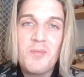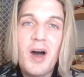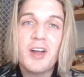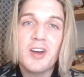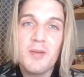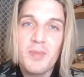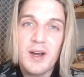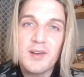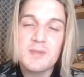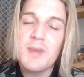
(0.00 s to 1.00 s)
My
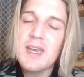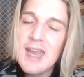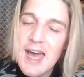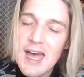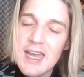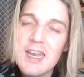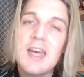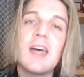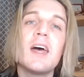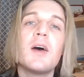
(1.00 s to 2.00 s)
grandparents, my
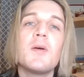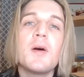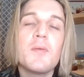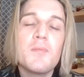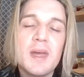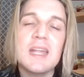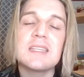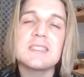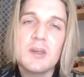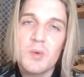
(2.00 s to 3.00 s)
nan,
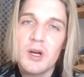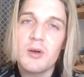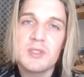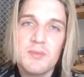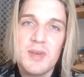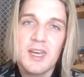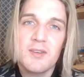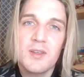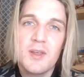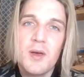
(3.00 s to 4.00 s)
means the world to me.
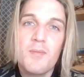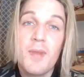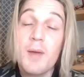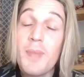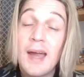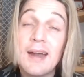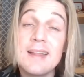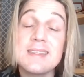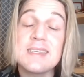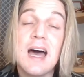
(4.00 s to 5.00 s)
My
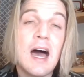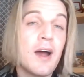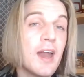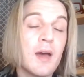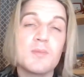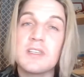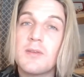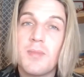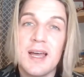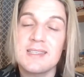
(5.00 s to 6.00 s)
parents are an
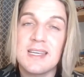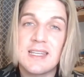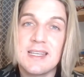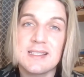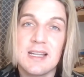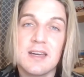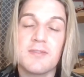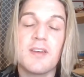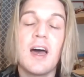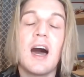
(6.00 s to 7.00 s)
absolute blessing in this
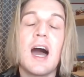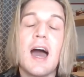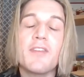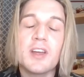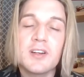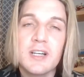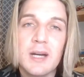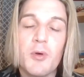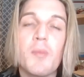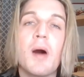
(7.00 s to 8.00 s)
life. I have an
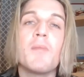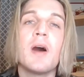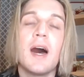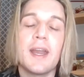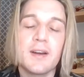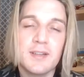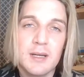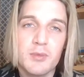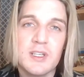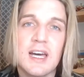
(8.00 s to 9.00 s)
incredible mum, an
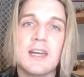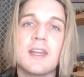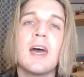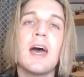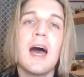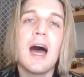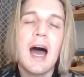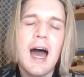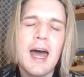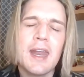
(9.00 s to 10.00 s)
incredible dad,
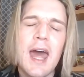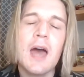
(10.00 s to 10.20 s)
and an